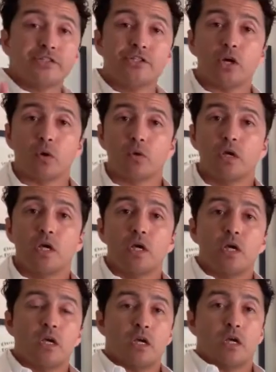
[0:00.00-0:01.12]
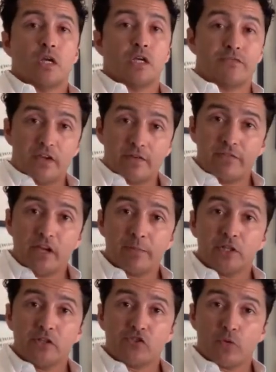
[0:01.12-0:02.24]
So, if you have a
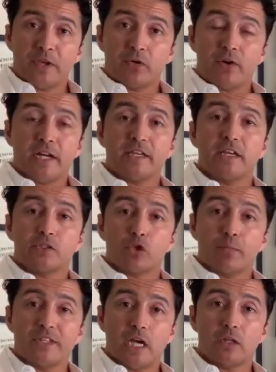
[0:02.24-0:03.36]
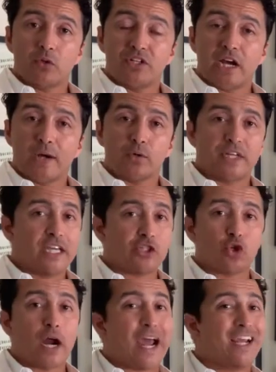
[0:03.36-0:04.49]
family history of pancreatic cancer or medullary thyroid
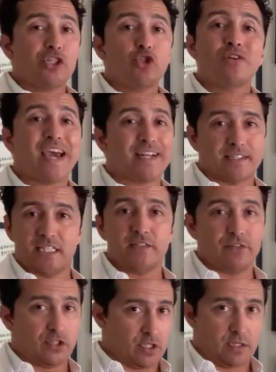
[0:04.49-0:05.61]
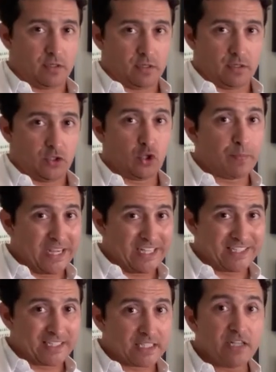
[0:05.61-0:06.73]
cancer, I do not give it to
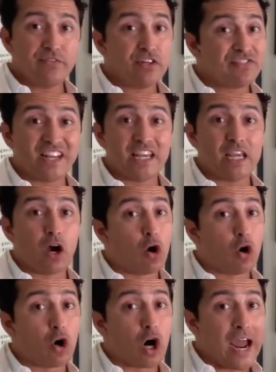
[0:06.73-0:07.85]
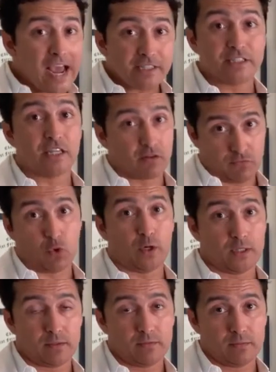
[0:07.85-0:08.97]
patients, even if they are asking for it.
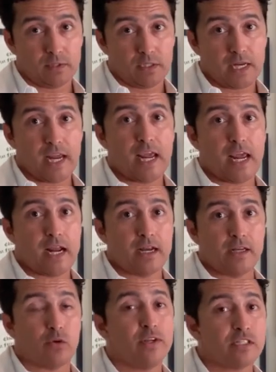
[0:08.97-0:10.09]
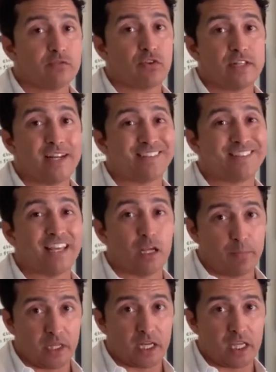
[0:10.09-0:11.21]
And the reason for that is
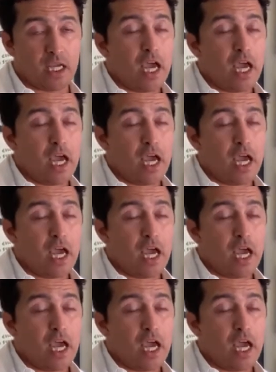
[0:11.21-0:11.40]
liability.